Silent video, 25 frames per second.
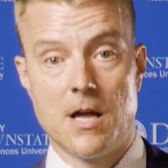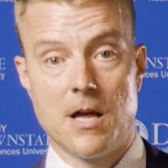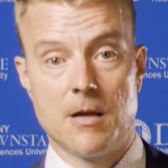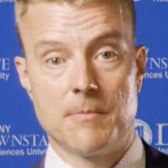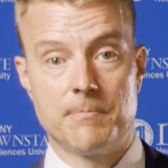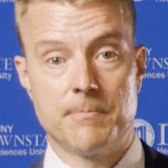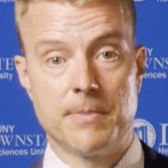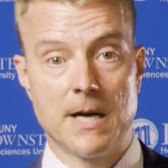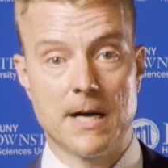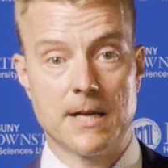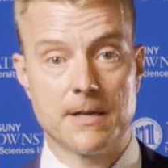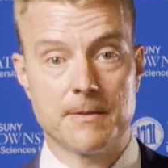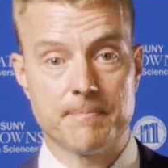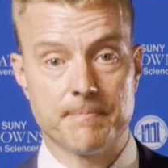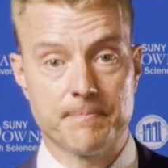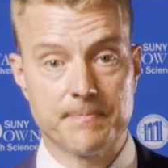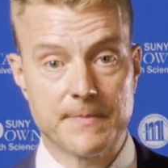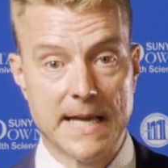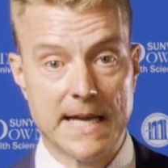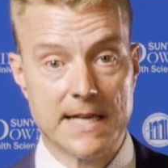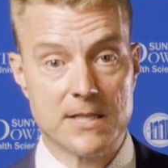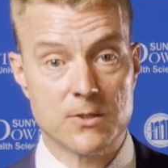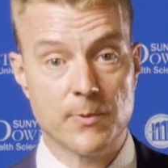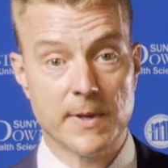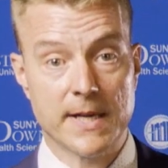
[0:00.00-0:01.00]
But
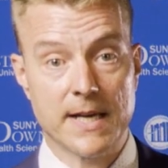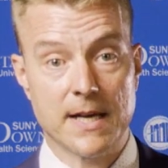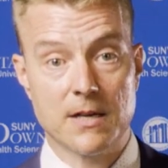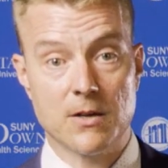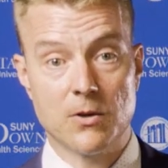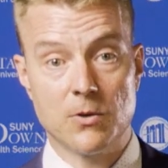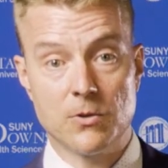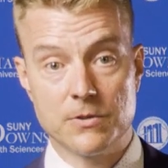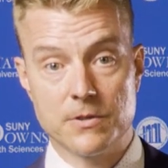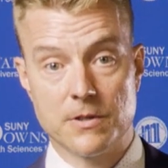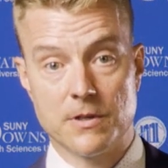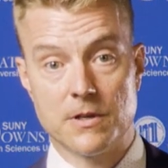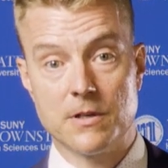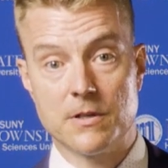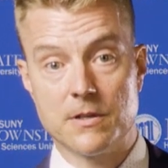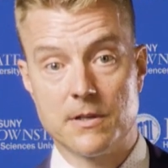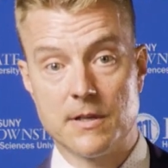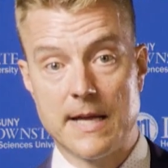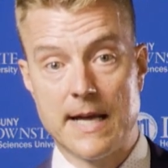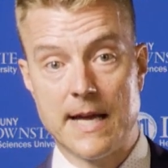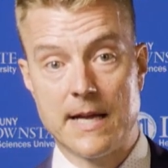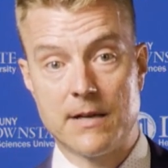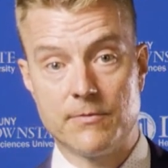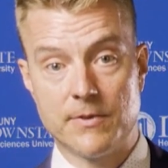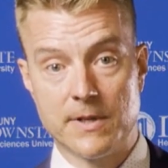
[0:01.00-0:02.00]
as we got older,
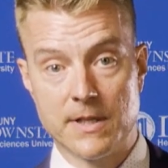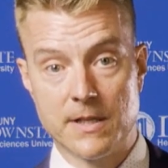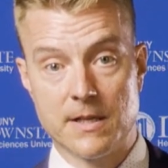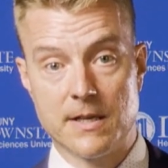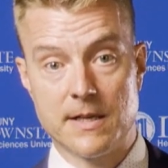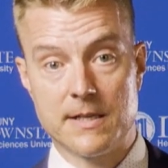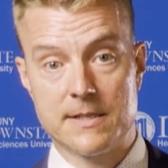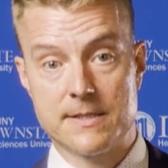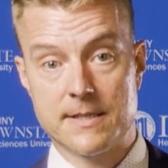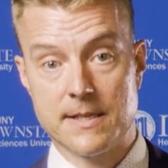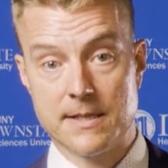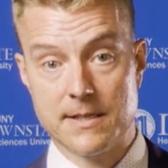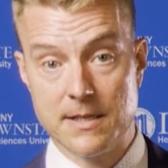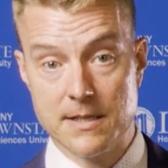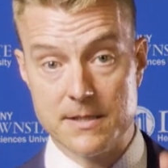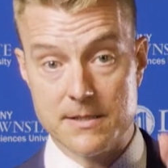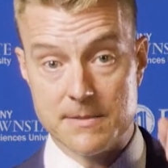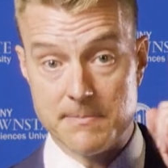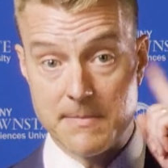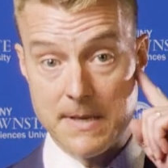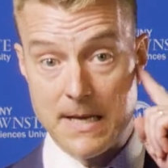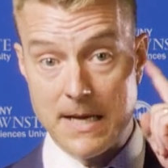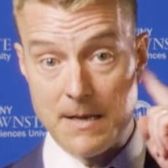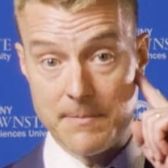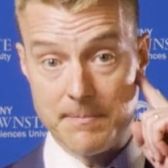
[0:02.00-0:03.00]
I realized that
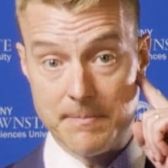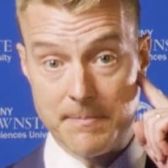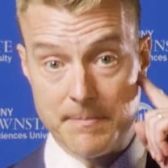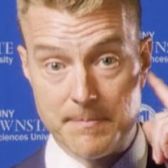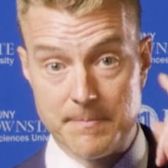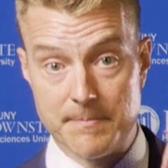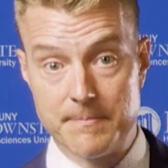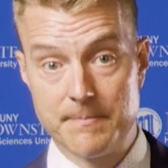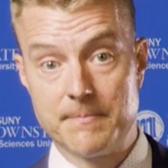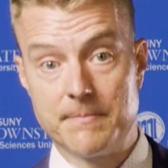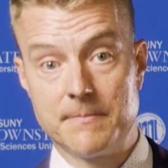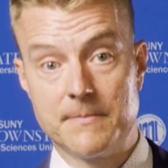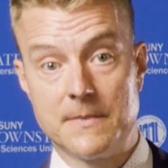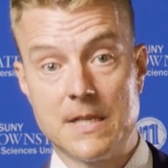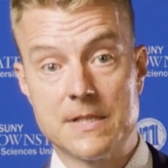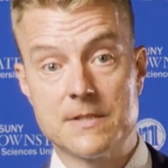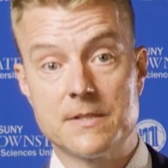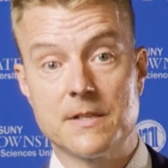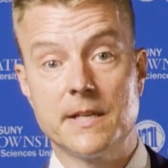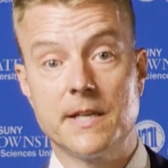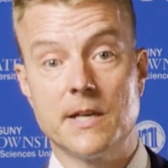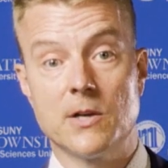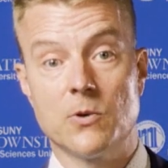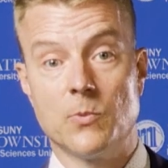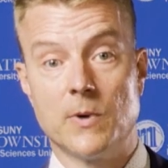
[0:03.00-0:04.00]
Cousin Bob
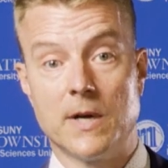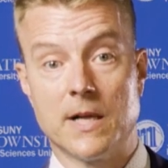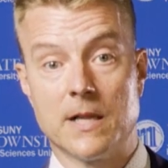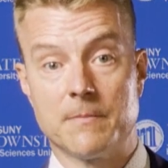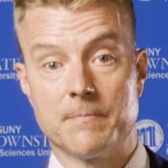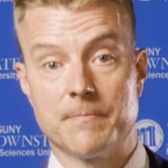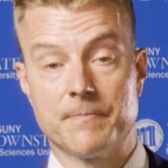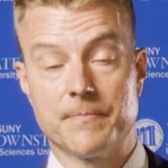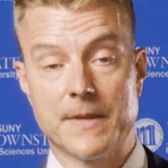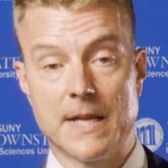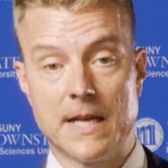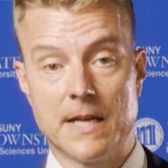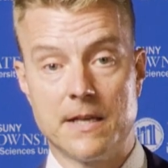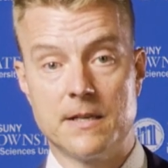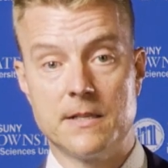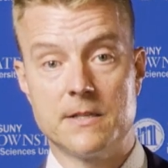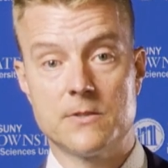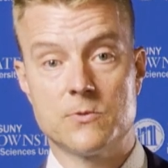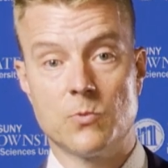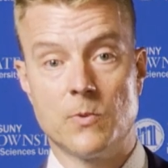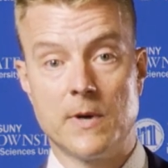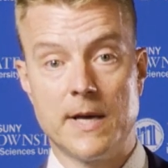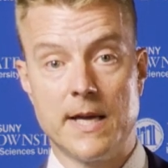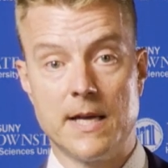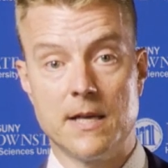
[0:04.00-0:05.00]
doesn't hear well, and his
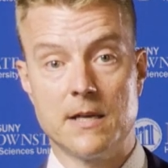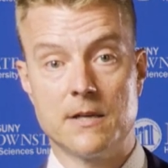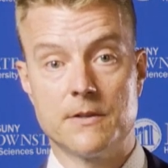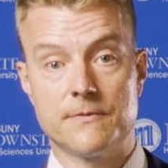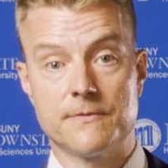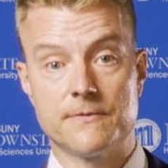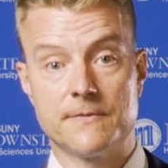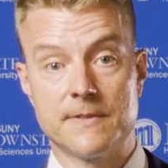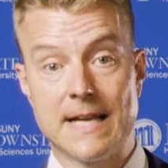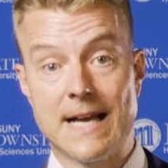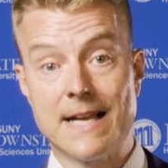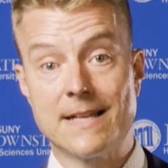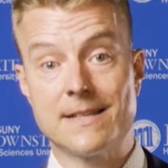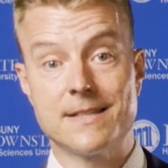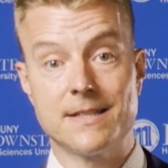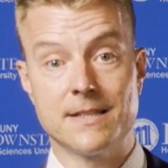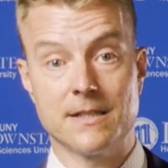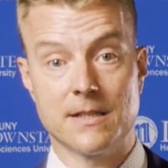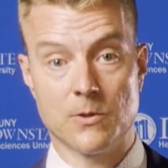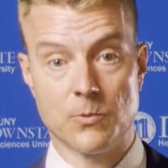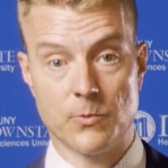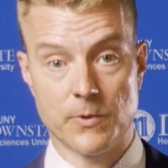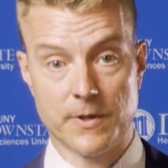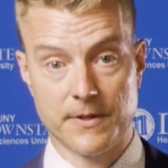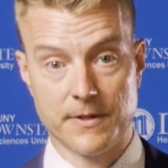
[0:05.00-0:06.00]
way of not
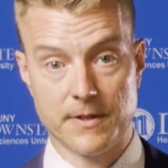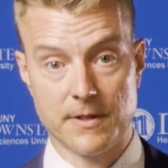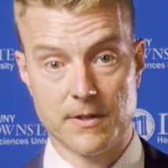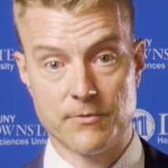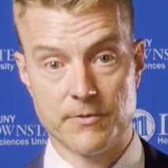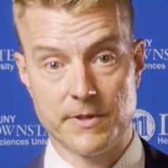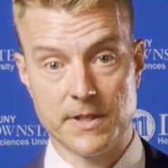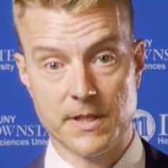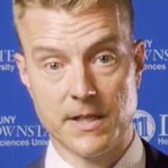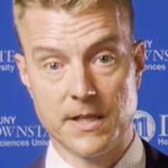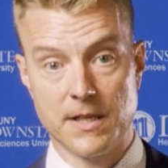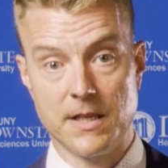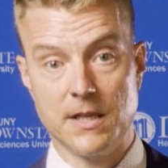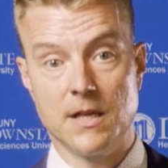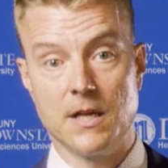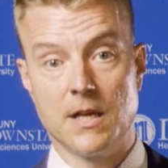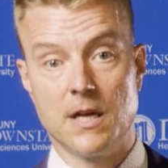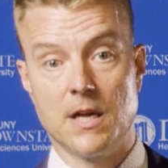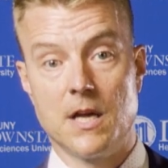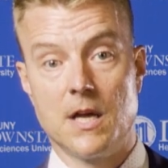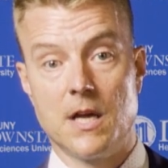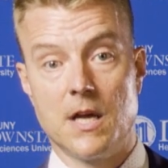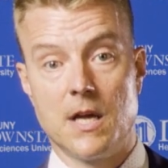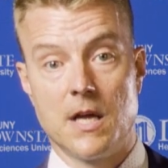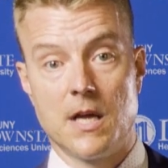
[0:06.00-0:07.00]
dealing with it really
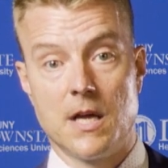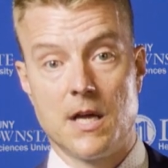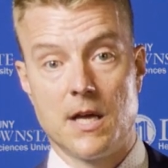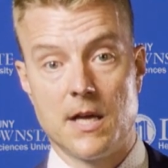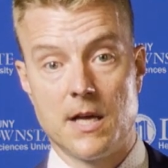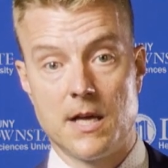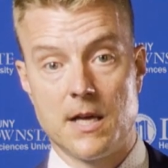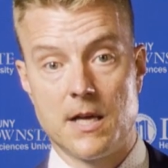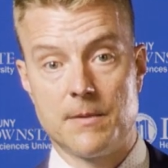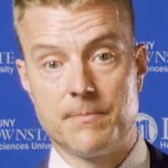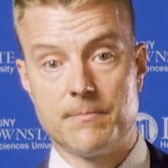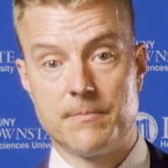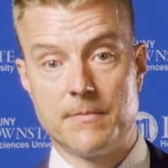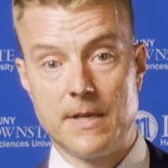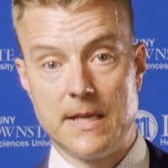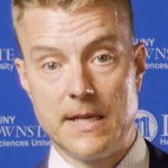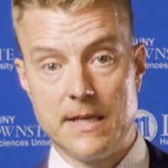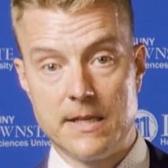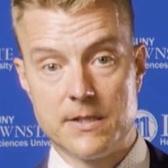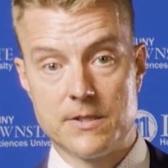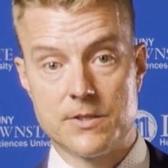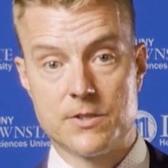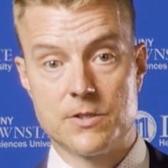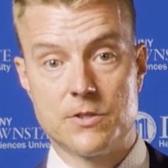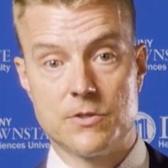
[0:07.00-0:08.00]

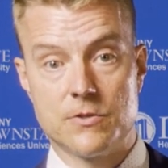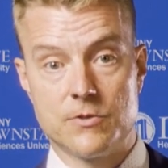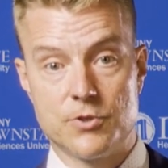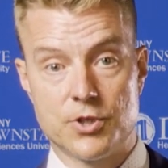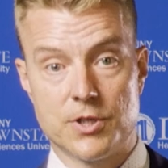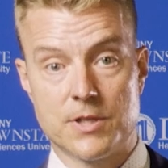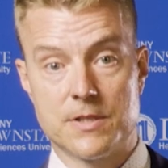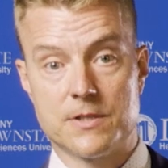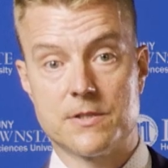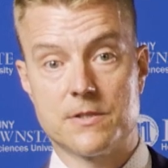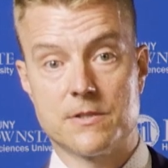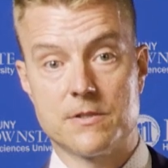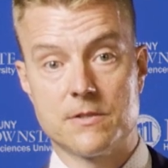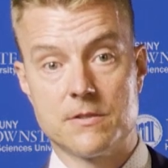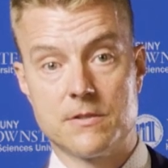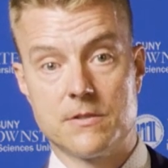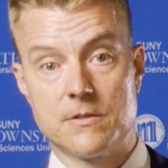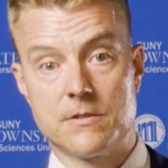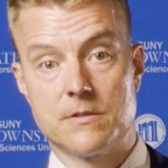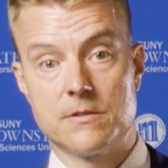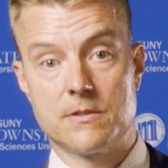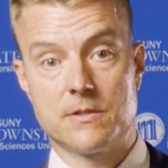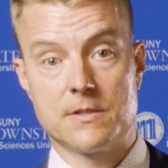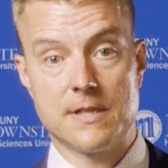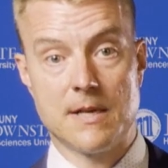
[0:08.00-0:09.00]
is to just
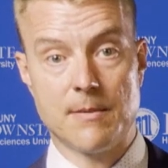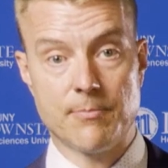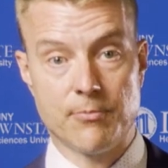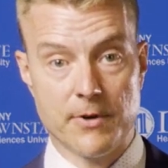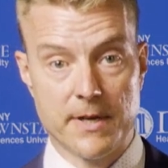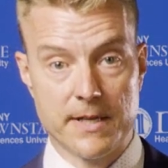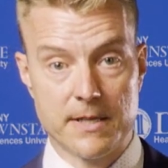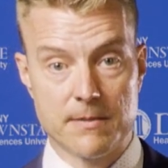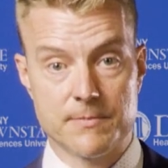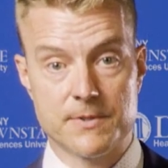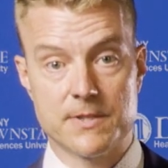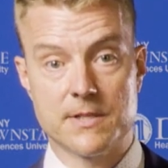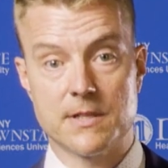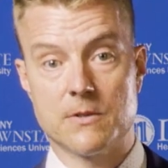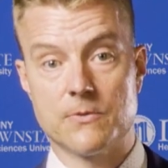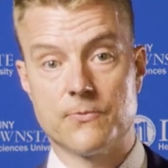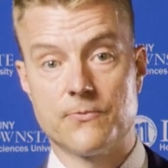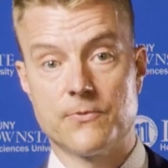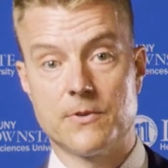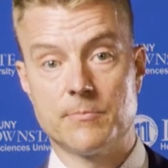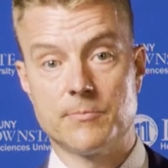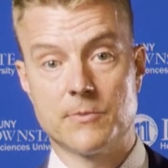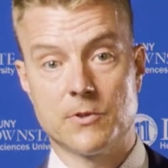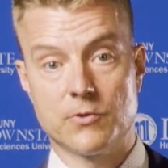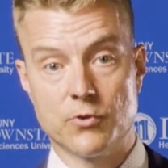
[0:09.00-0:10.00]
separate himself
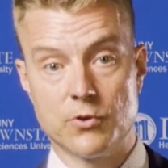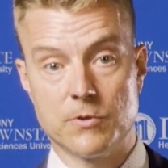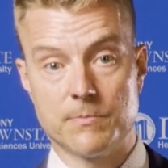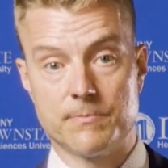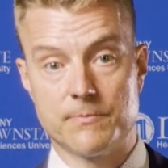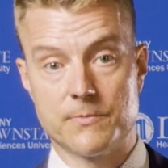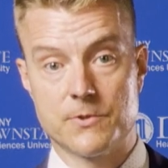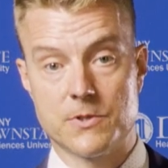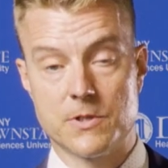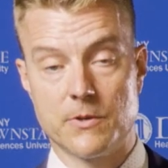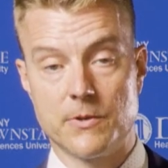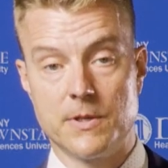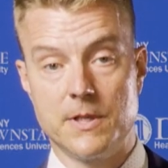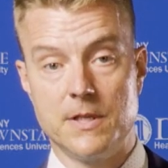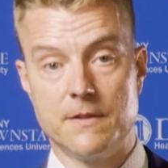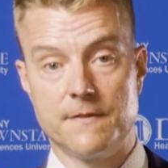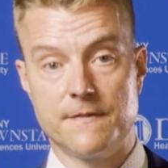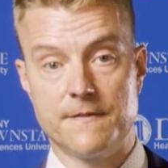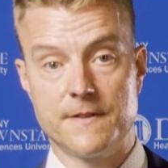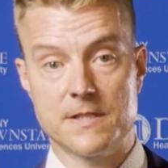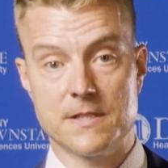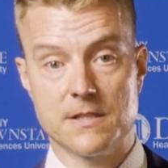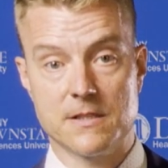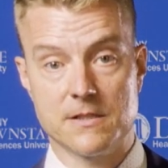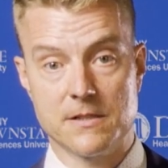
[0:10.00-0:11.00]
from the group. So he
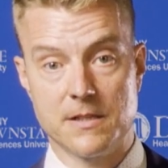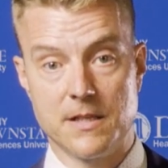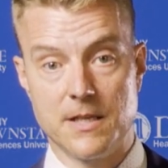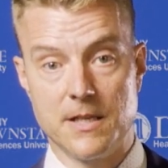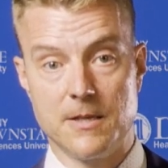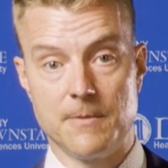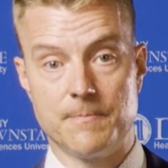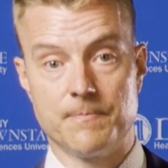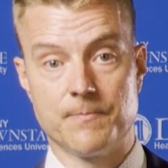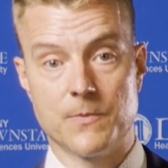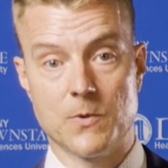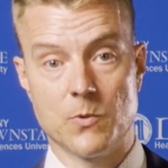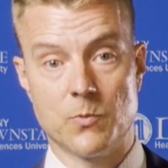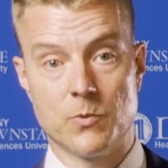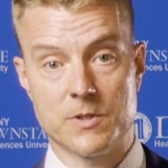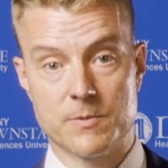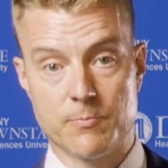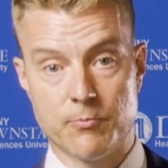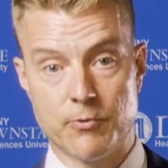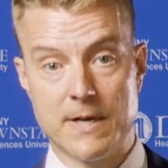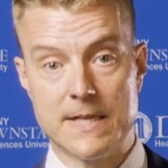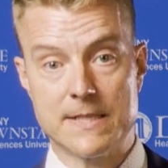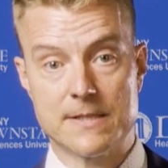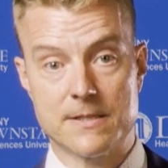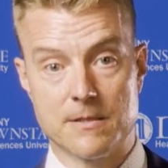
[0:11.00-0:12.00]
physically was
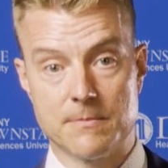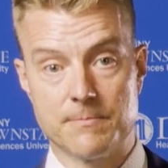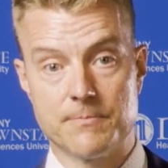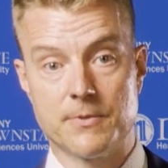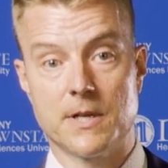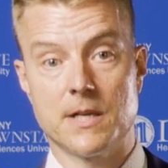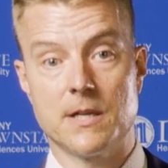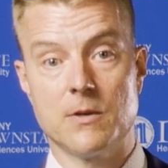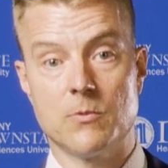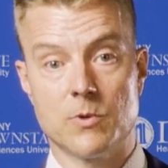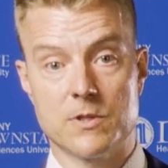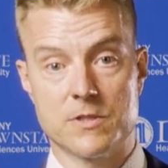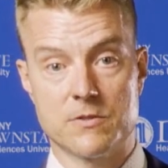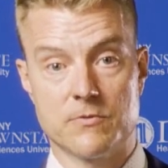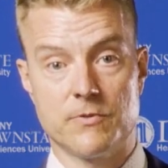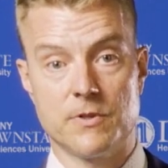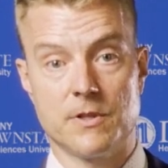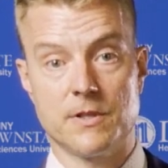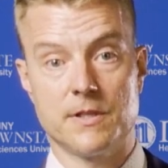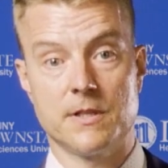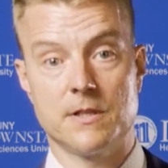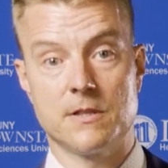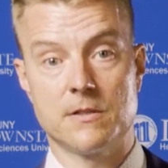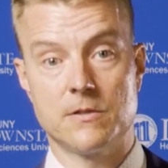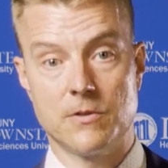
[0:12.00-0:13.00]
present, but he wasn't
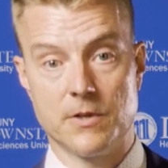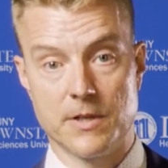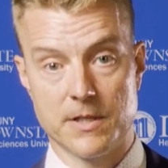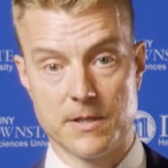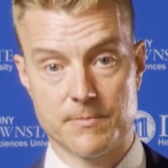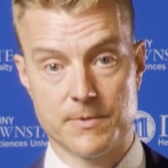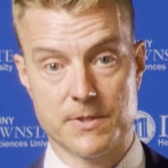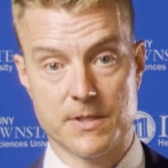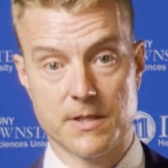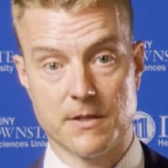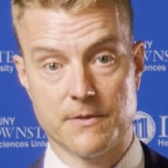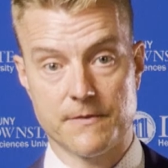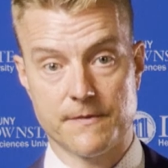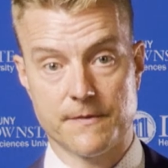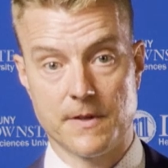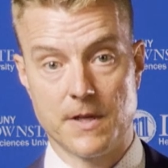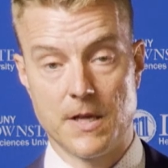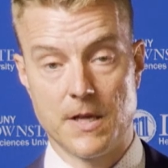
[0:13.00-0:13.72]
really including himself.